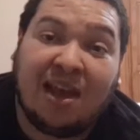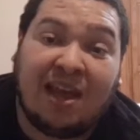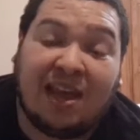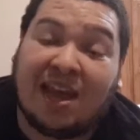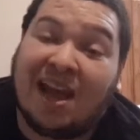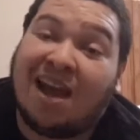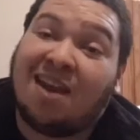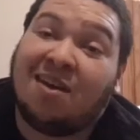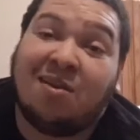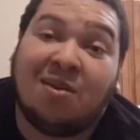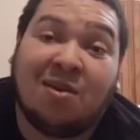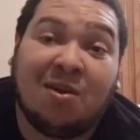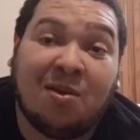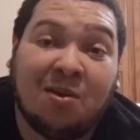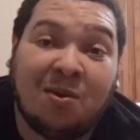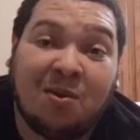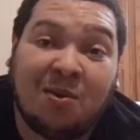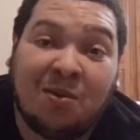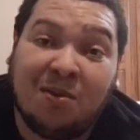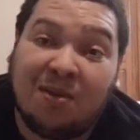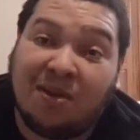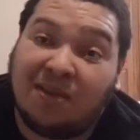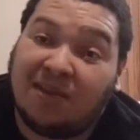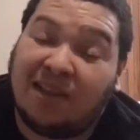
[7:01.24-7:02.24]
and I
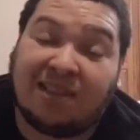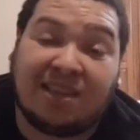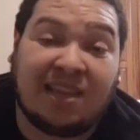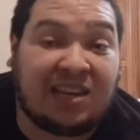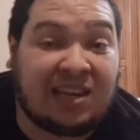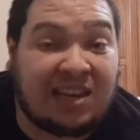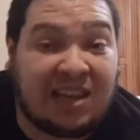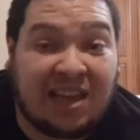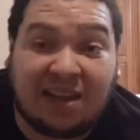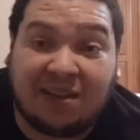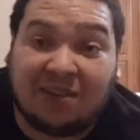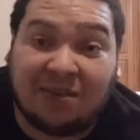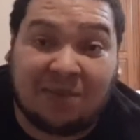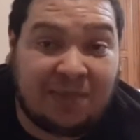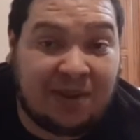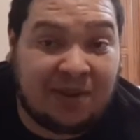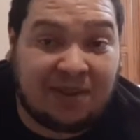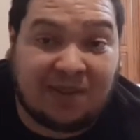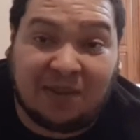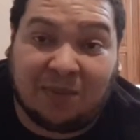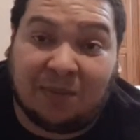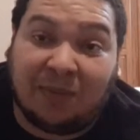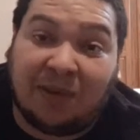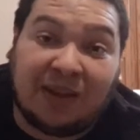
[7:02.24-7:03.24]
know that they're not going to make
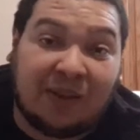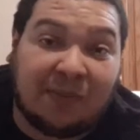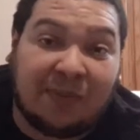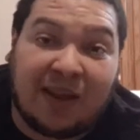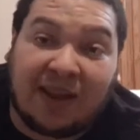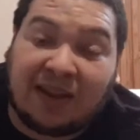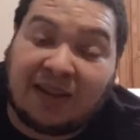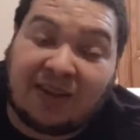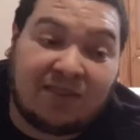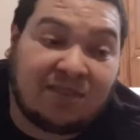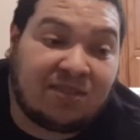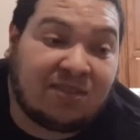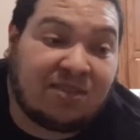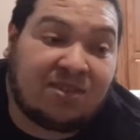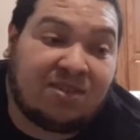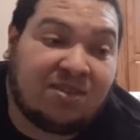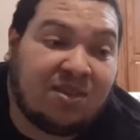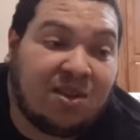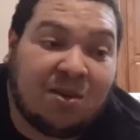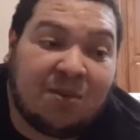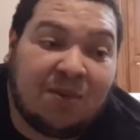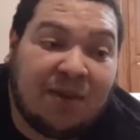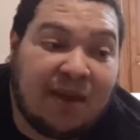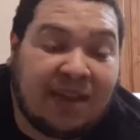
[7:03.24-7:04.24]
their money back. There's just
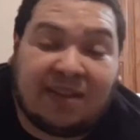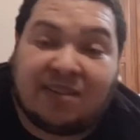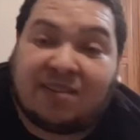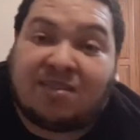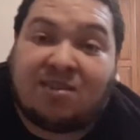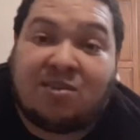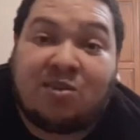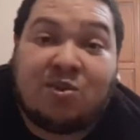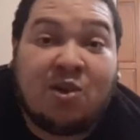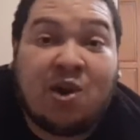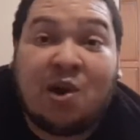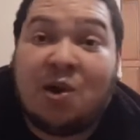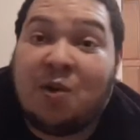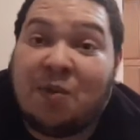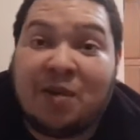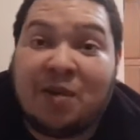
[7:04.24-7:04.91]
no way. It's no